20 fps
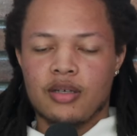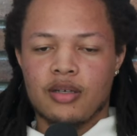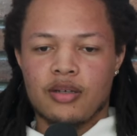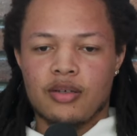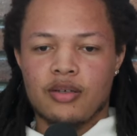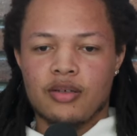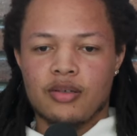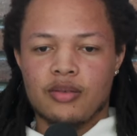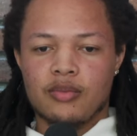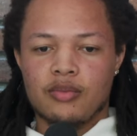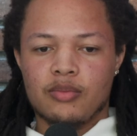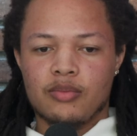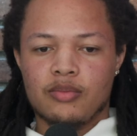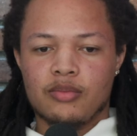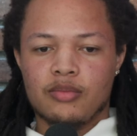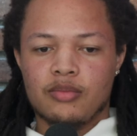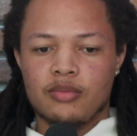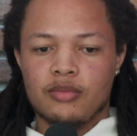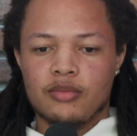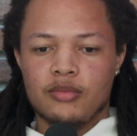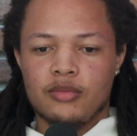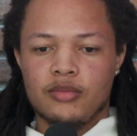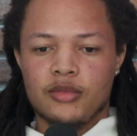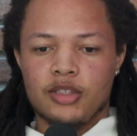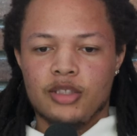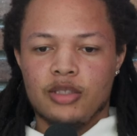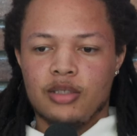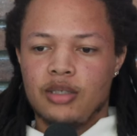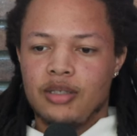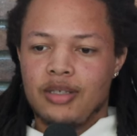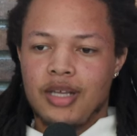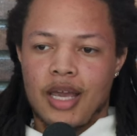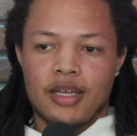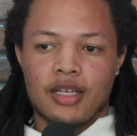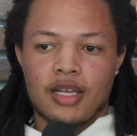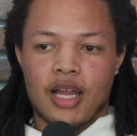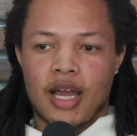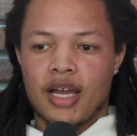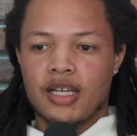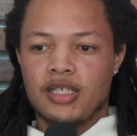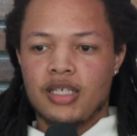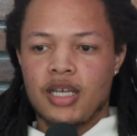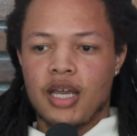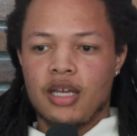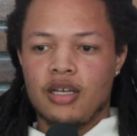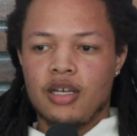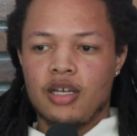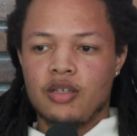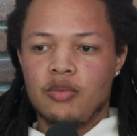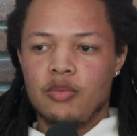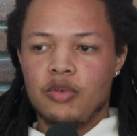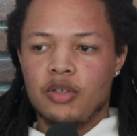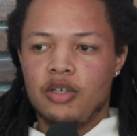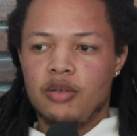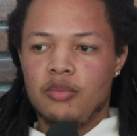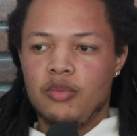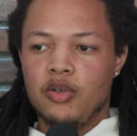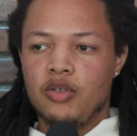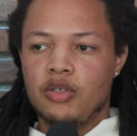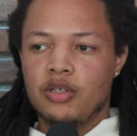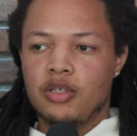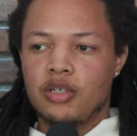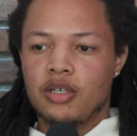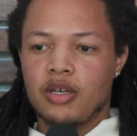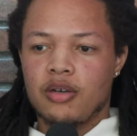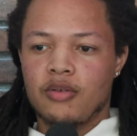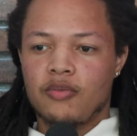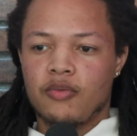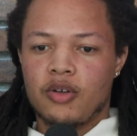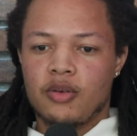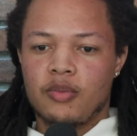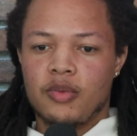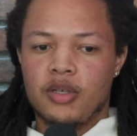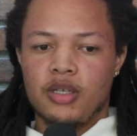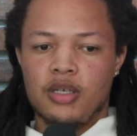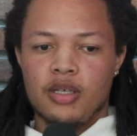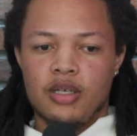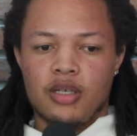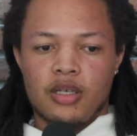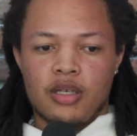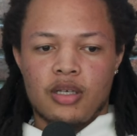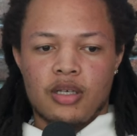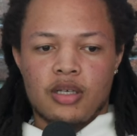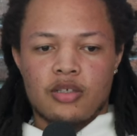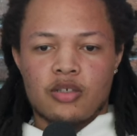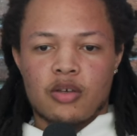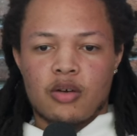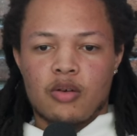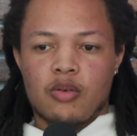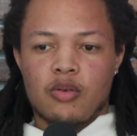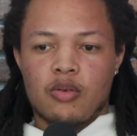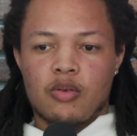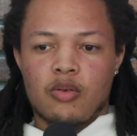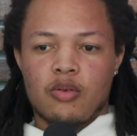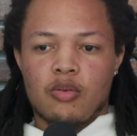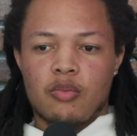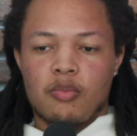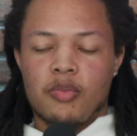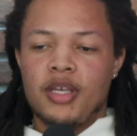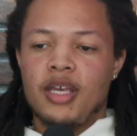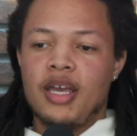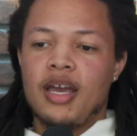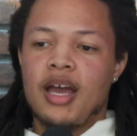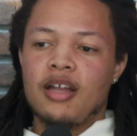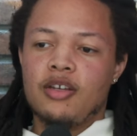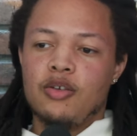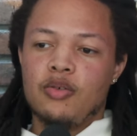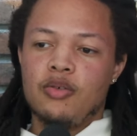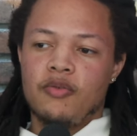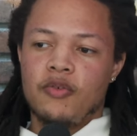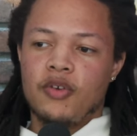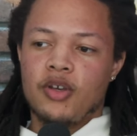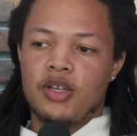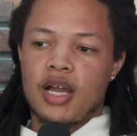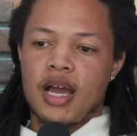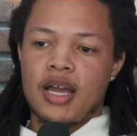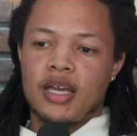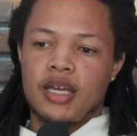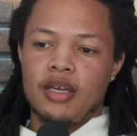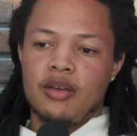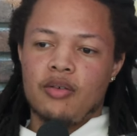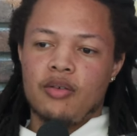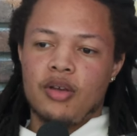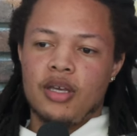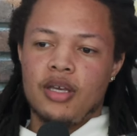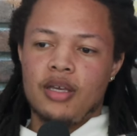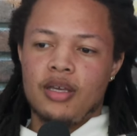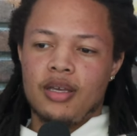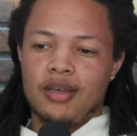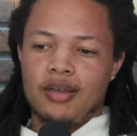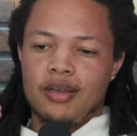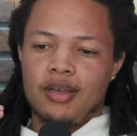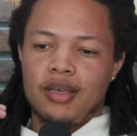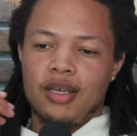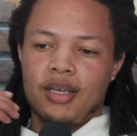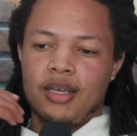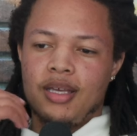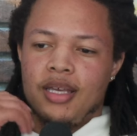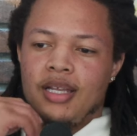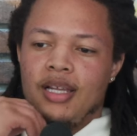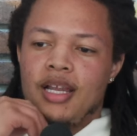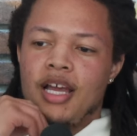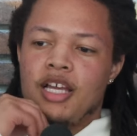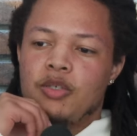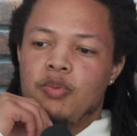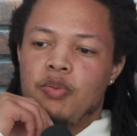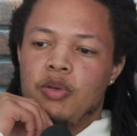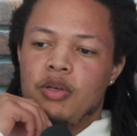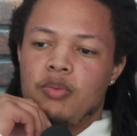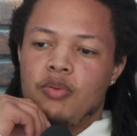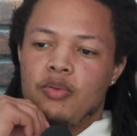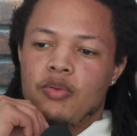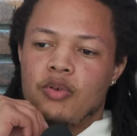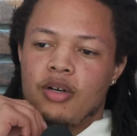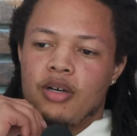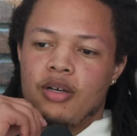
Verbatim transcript: Um, like I said, ain't nothing but good music could come from it. So, but yeah, I do feel like it it, it lets people.